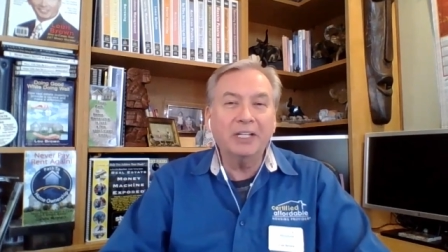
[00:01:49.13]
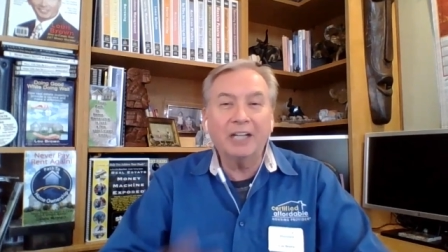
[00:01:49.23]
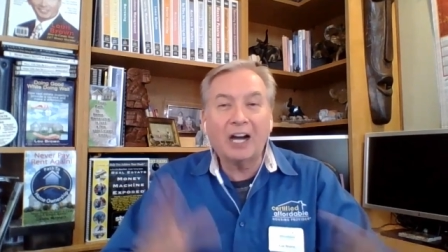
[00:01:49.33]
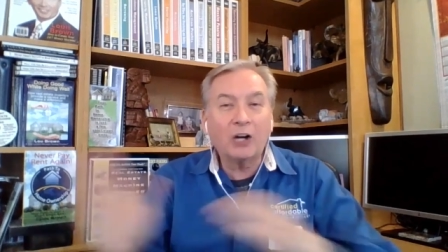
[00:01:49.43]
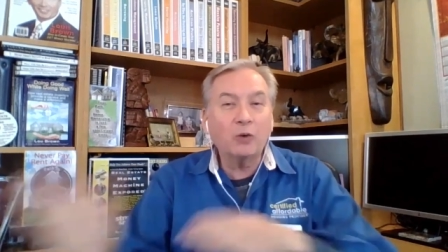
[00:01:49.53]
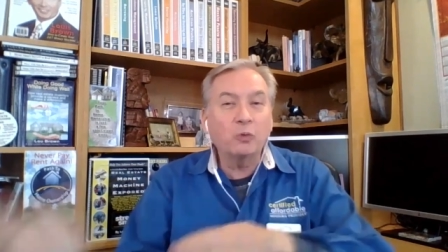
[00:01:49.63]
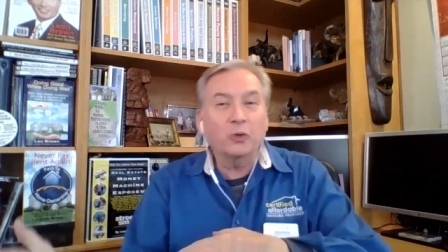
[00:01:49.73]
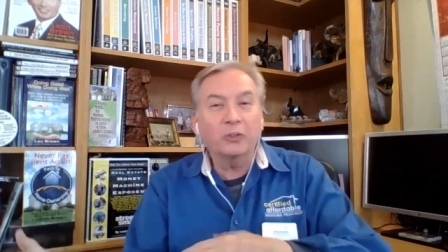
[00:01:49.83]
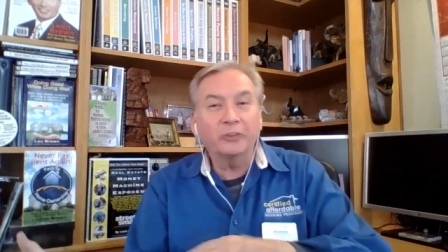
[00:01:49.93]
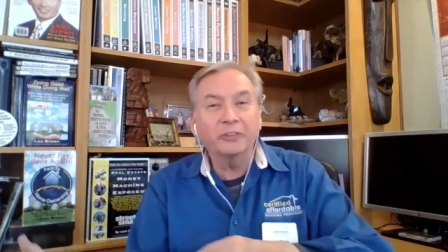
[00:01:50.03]
In our
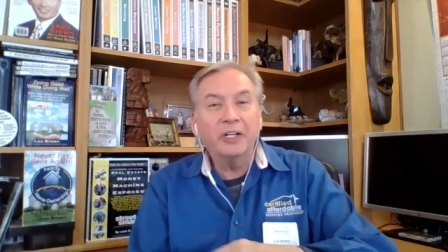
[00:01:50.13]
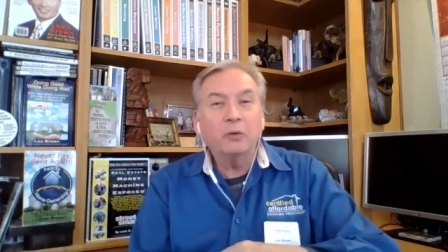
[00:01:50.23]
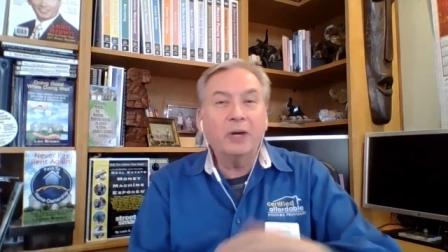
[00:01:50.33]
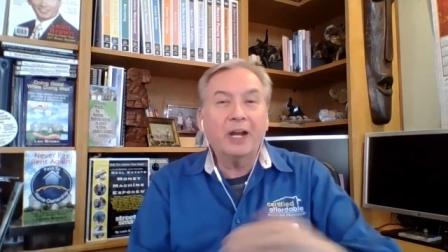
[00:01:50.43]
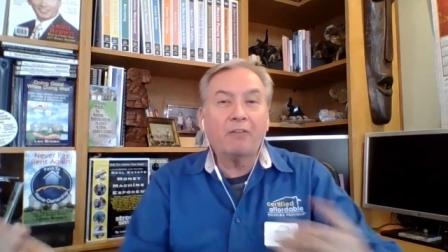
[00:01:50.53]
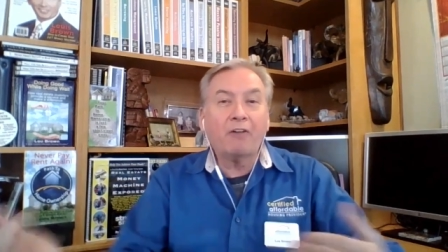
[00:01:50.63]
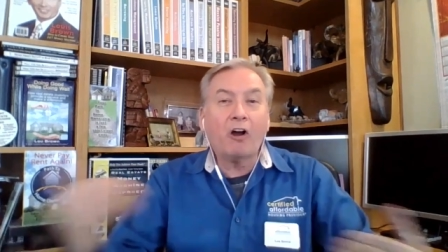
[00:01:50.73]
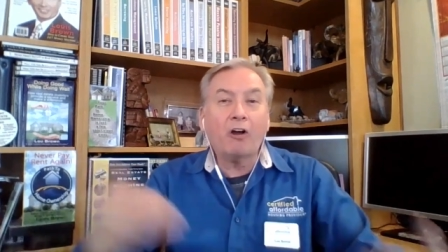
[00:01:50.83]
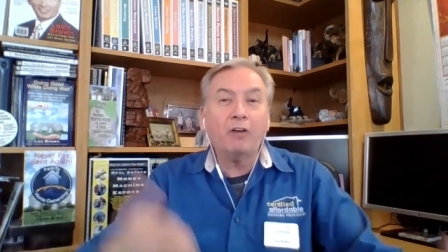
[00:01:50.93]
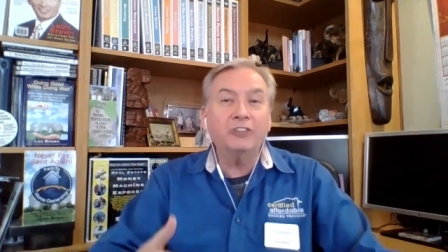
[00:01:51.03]
world, we have
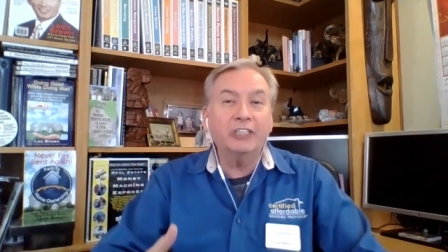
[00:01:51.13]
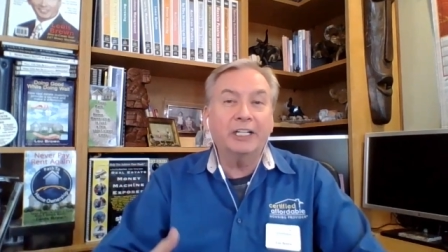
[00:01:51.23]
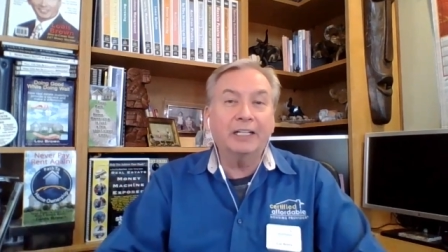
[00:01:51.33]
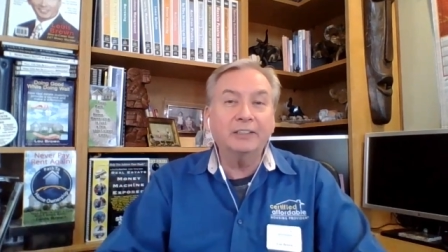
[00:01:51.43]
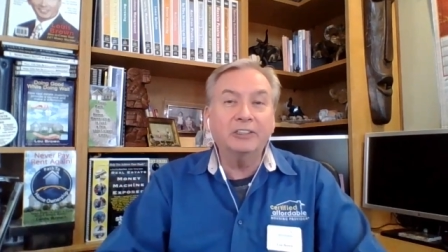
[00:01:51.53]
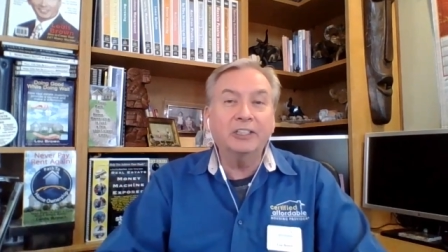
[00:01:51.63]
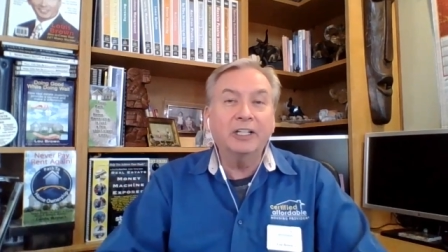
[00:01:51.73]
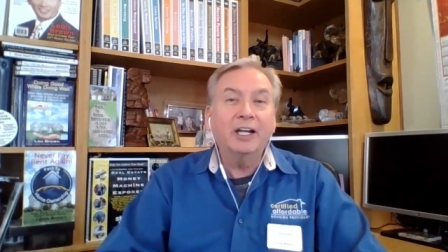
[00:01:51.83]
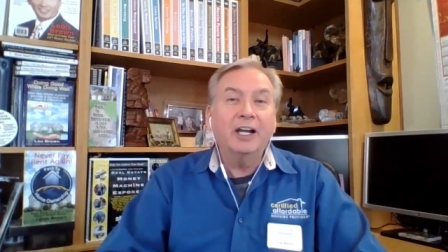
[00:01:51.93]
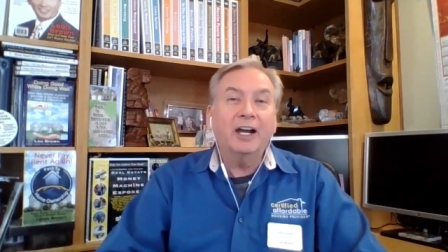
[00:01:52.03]
offsets
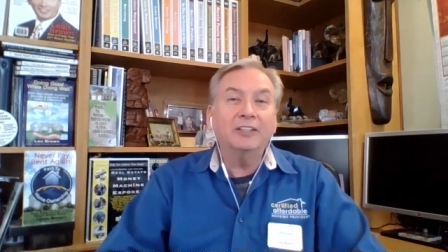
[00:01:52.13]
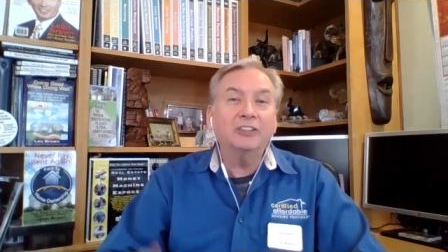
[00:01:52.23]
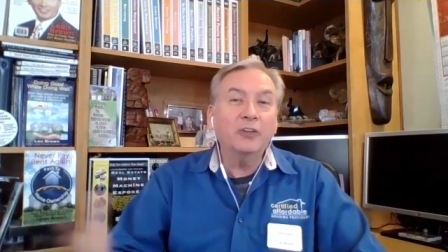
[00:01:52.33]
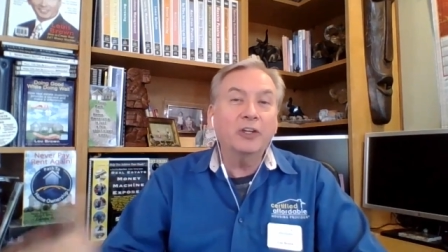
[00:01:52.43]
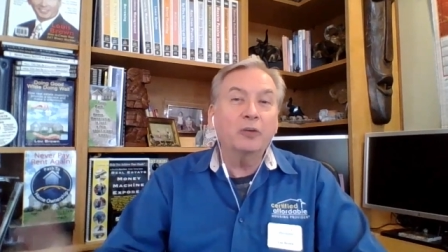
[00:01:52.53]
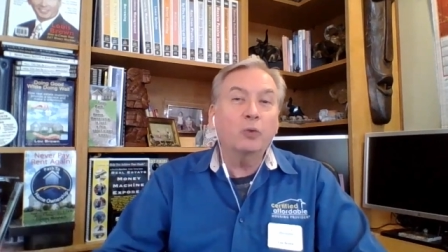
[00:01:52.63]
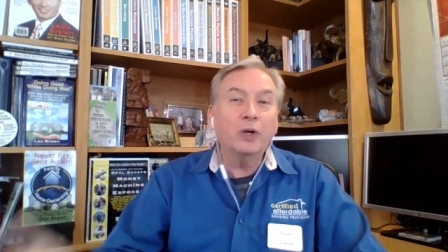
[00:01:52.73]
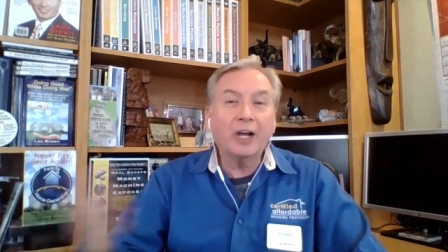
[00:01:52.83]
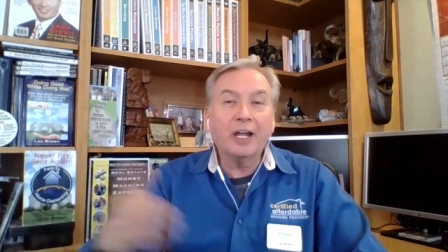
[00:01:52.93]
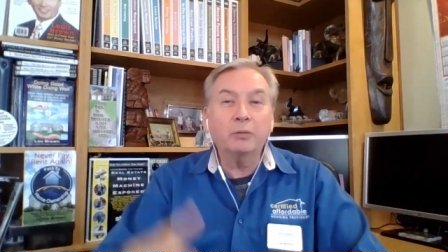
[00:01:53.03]
uh, so that
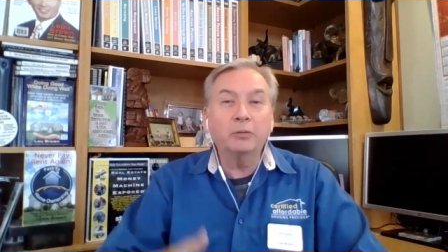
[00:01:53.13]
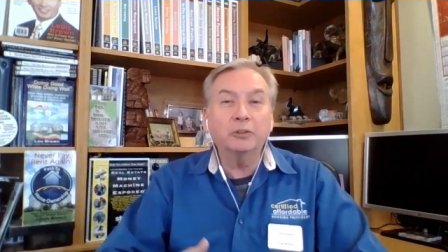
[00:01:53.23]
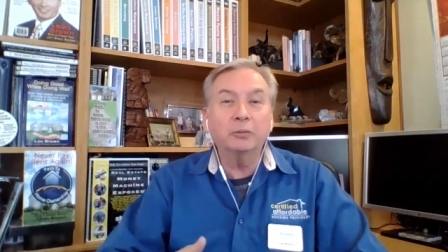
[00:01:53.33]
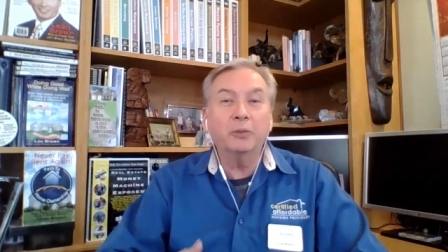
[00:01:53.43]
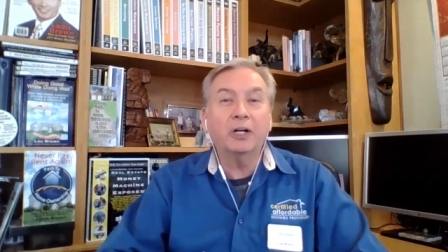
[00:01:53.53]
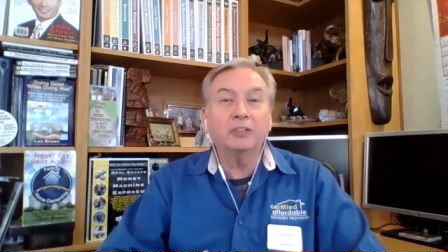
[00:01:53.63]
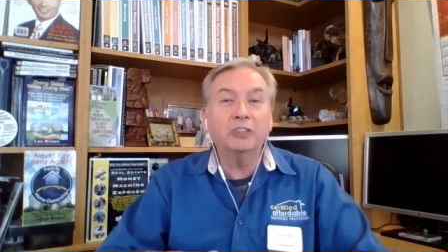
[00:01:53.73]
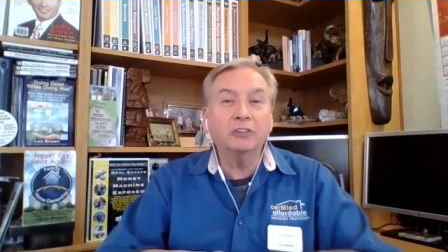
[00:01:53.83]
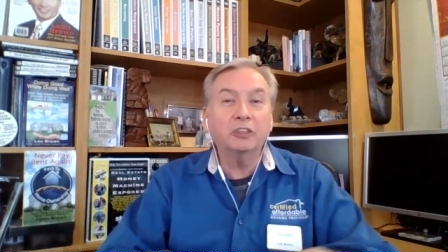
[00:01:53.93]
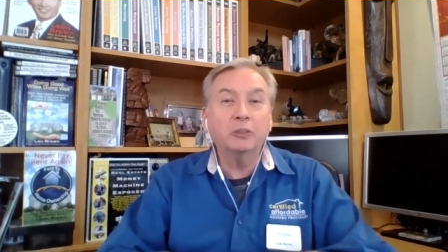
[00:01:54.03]
we're able to put
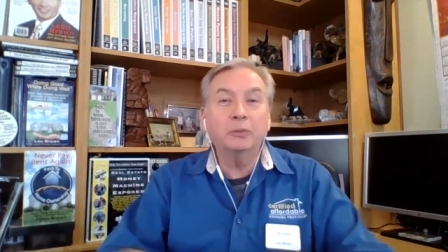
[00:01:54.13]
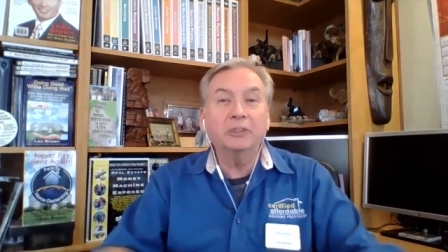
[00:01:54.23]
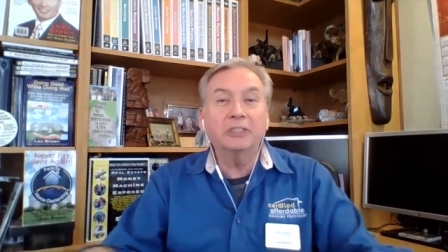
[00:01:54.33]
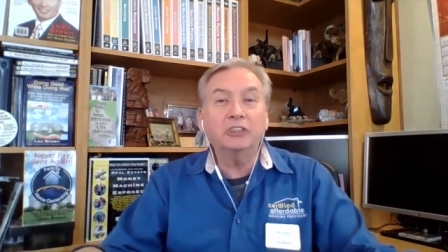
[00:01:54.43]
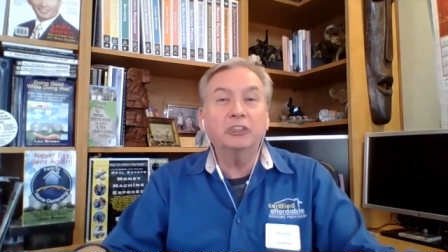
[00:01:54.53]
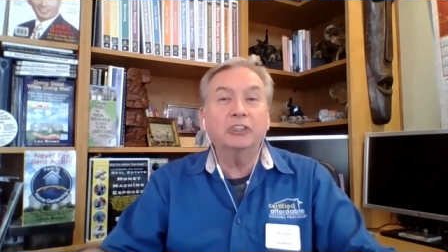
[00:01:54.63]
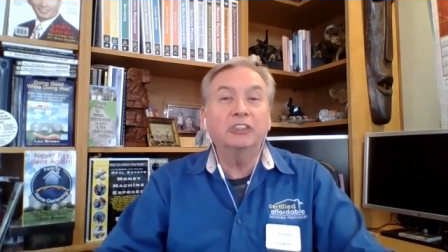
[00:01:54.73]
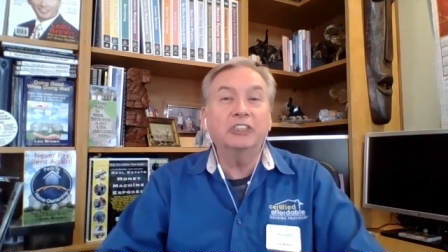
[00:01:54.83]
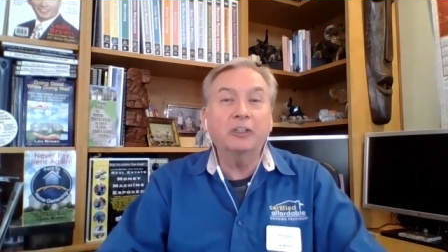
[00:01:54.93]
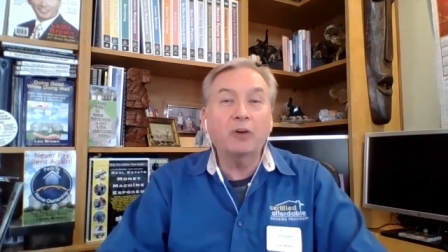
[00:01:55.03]
ourselves in a position to
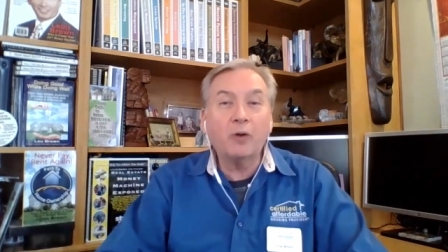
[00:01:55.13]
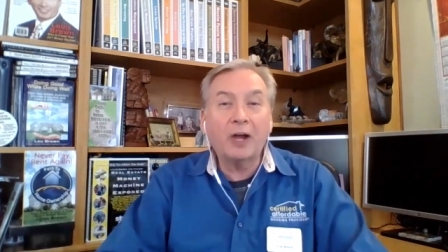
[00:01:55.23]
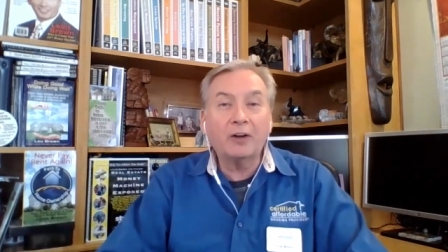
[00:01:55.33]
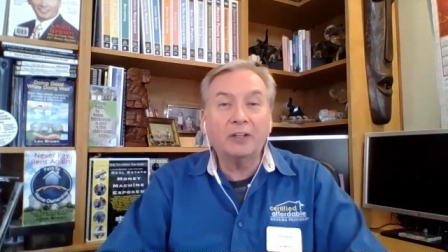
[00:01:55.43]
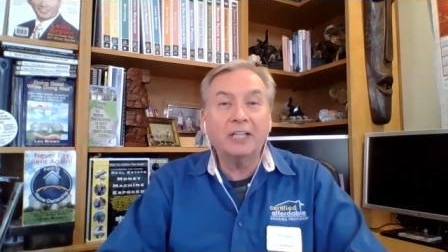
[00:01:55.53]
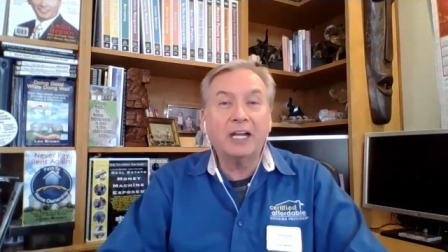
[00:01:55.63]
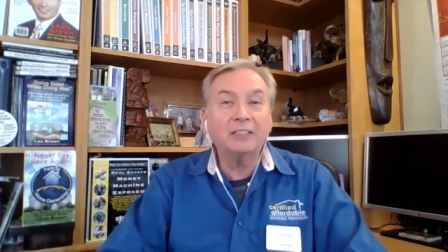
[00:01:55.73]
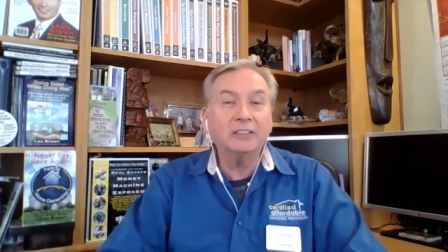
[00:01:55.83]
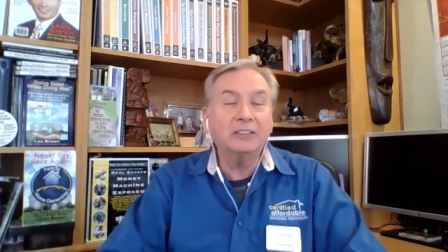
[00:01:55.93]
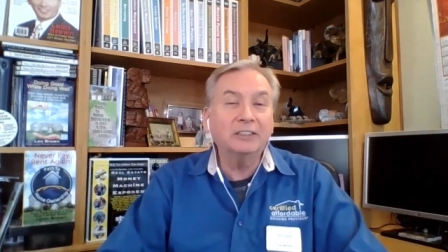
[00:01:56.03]
zero out our
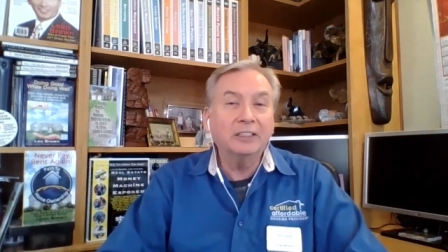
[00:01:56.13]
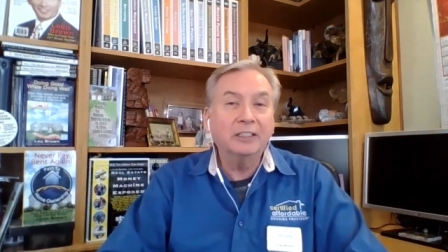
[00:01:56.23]
taxes.